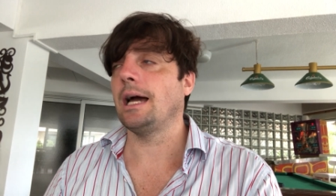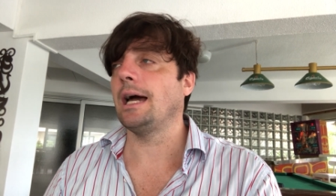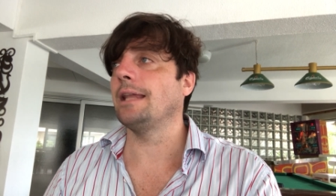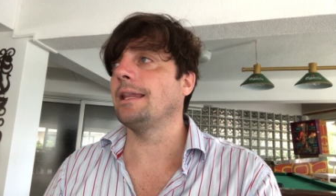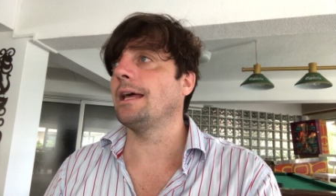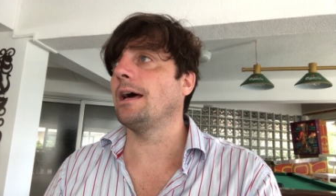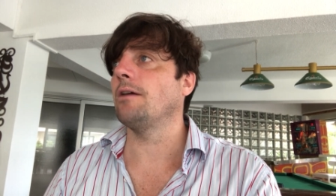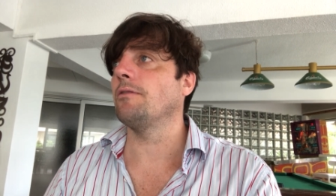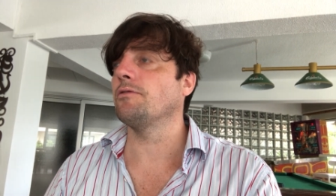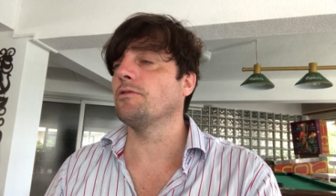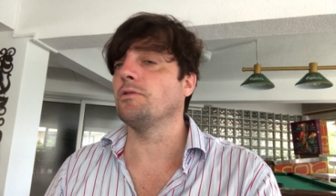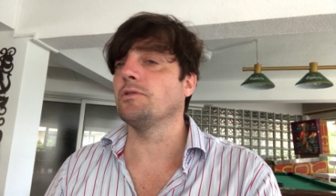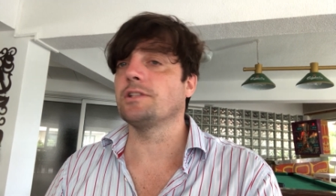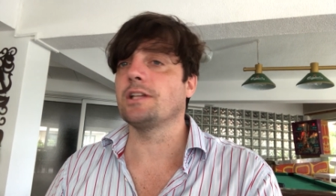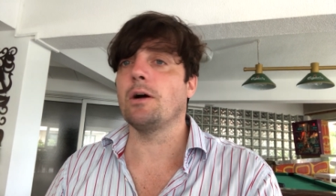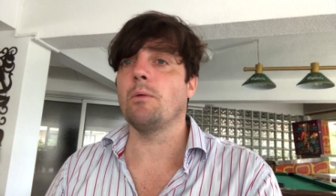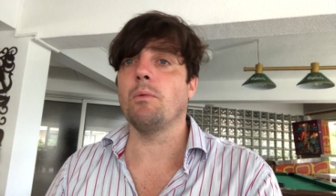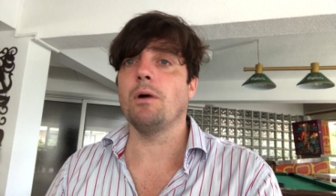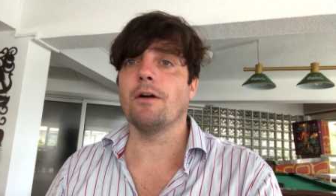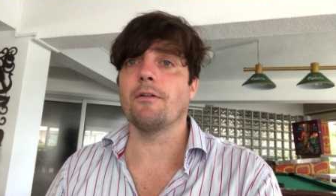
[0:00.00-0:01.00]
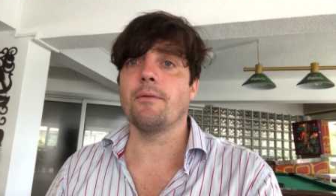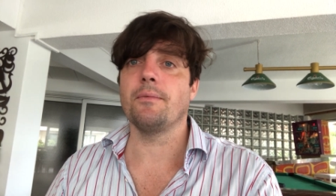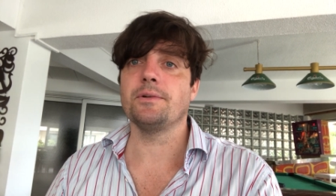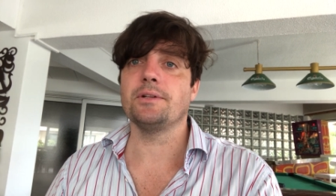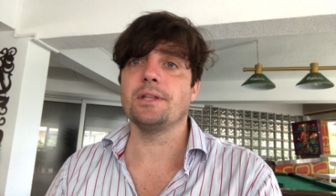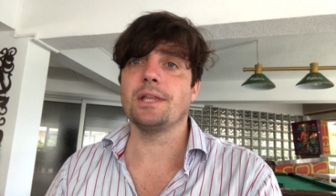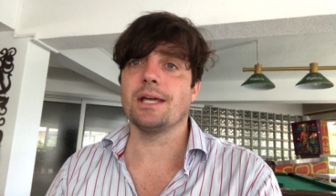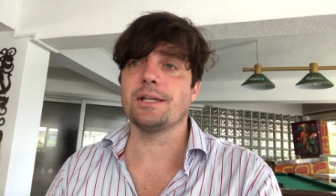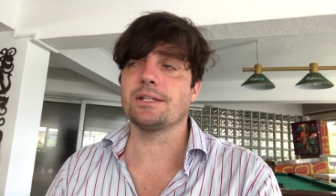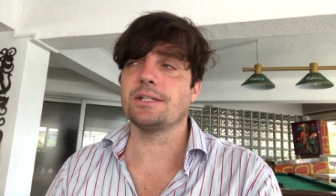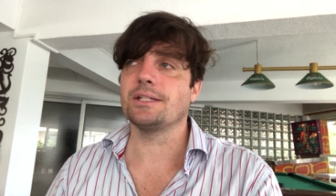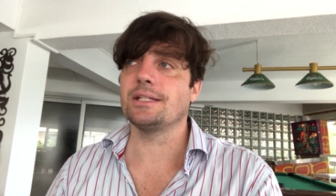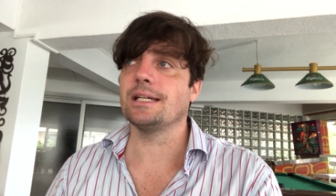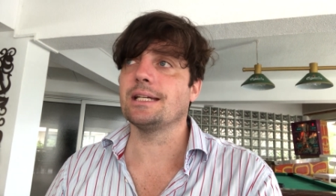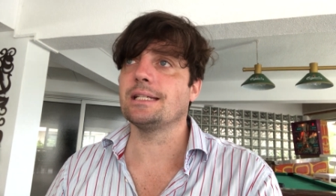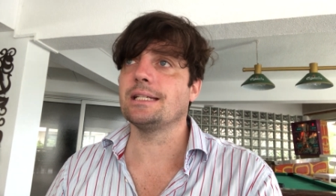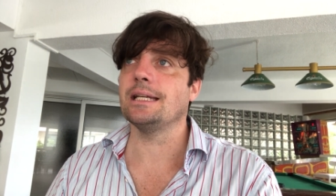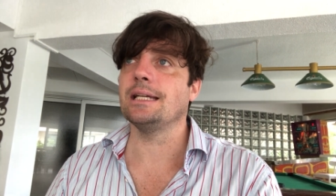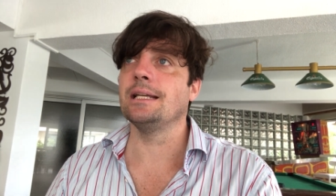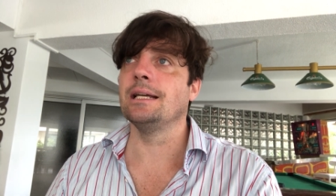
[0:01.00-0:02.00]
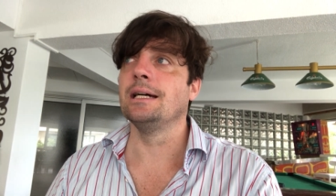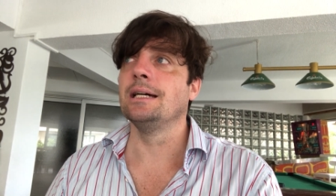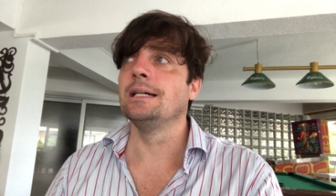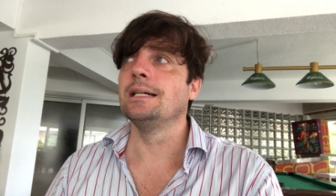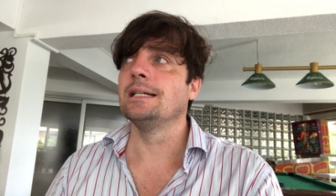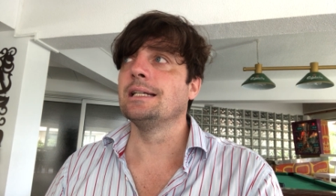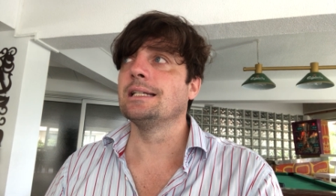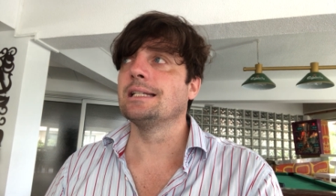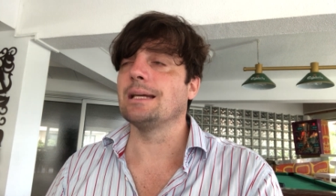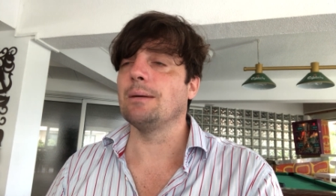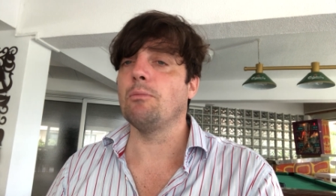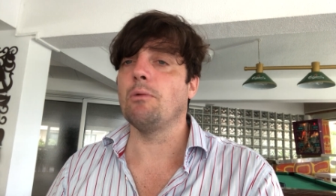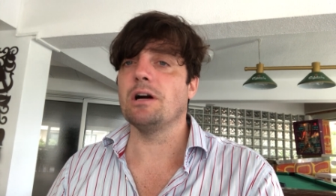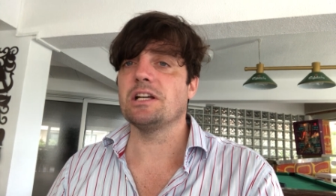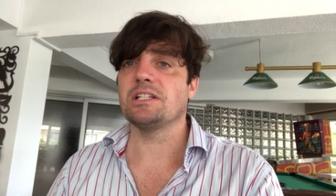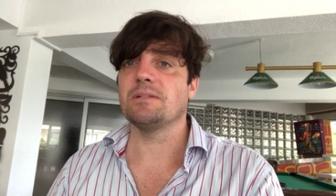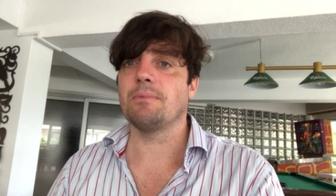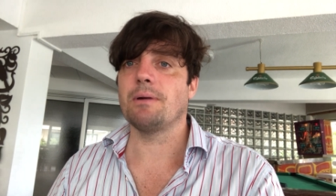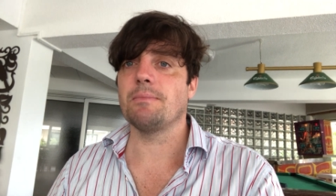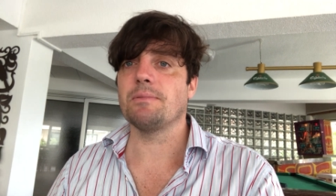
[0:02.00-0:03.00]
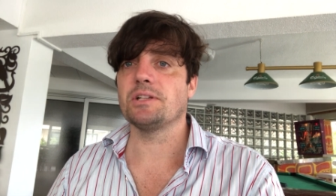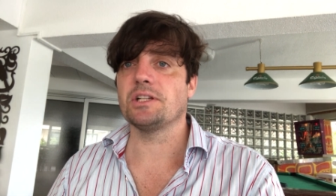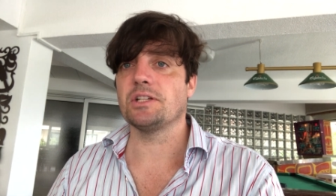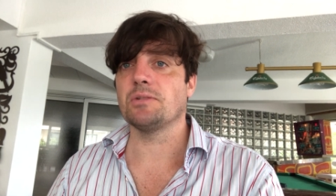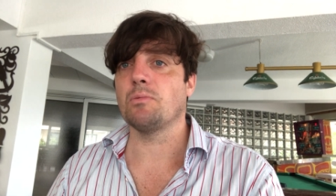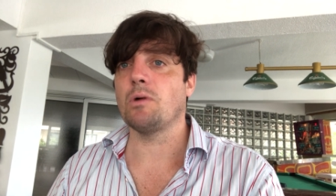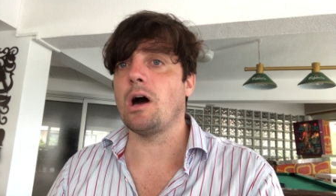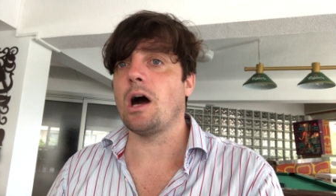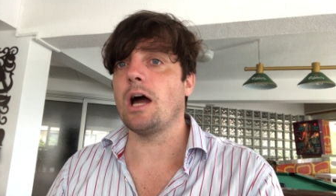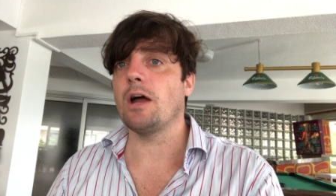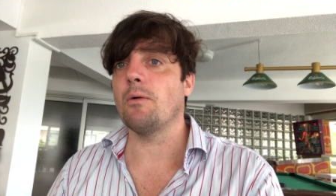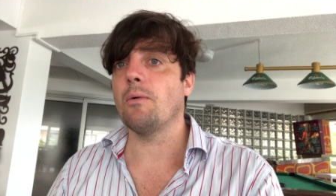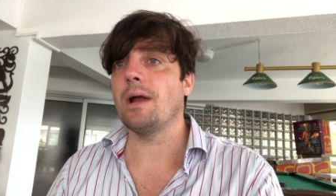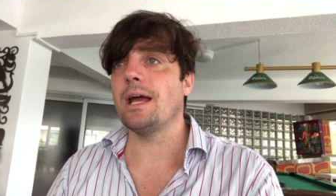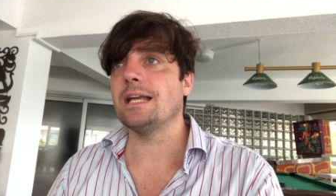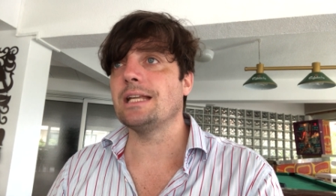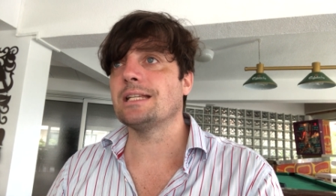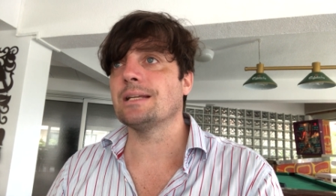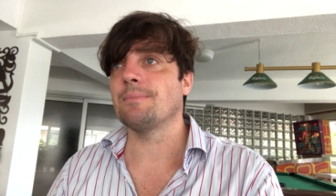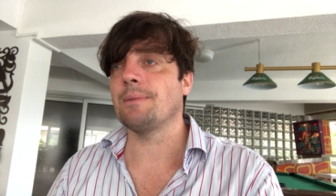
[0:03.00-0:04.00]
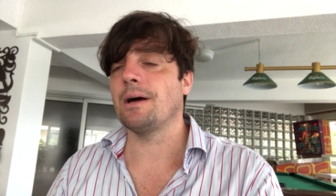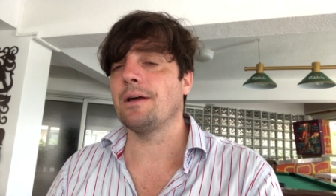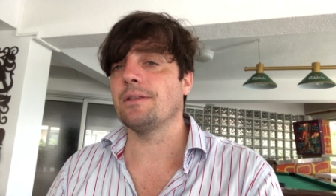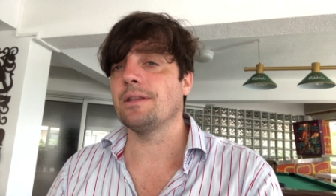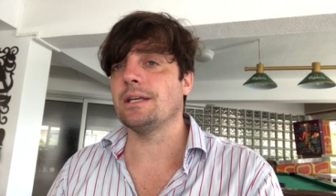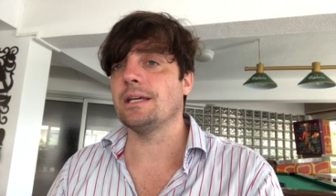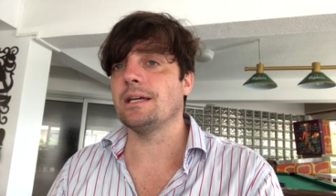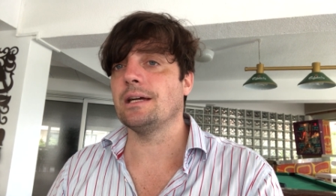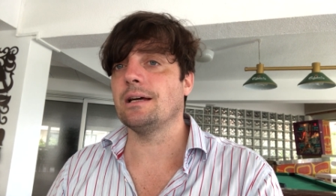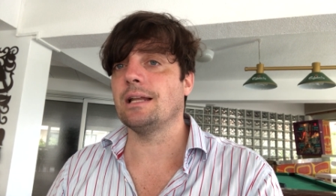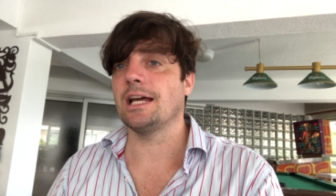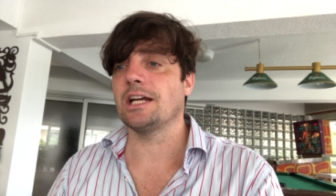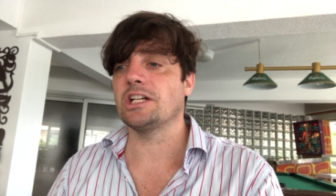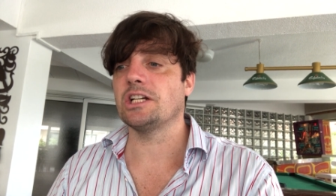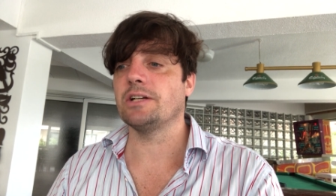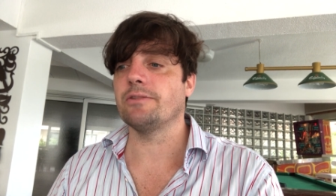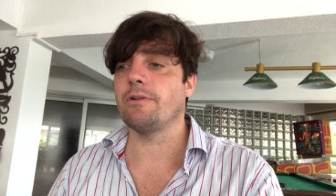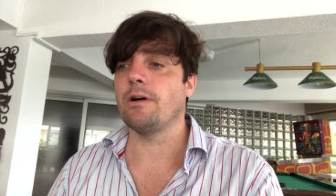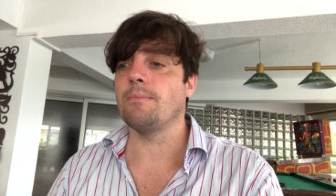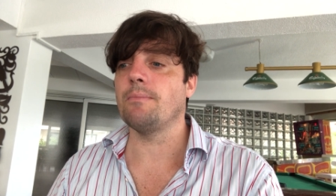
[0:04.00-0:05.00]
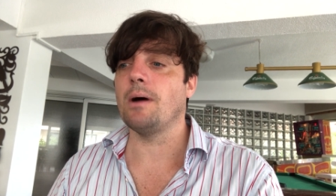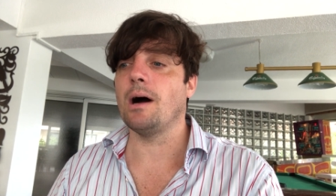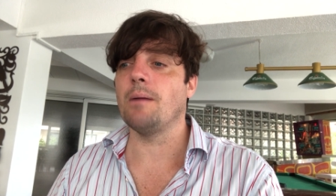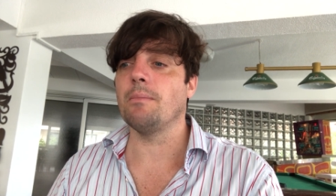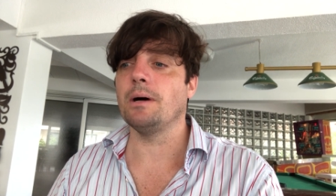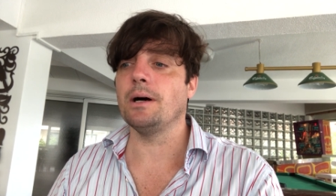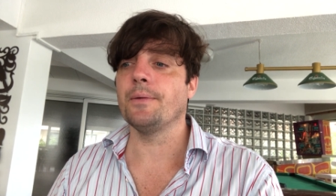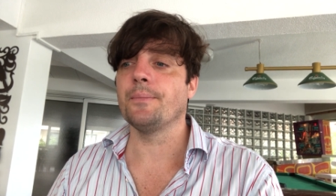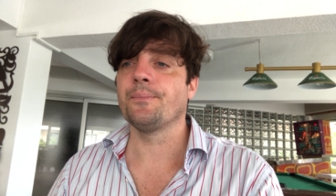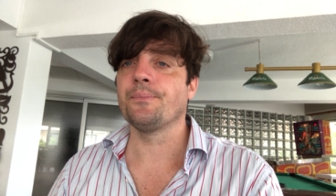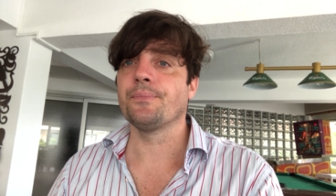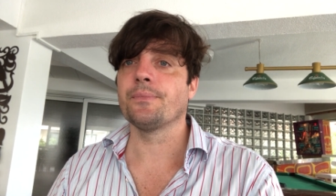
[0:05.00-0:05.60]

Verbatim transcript: And that, of course, that worked for him in 2016. Some white supremacists were irate about the election of Obama.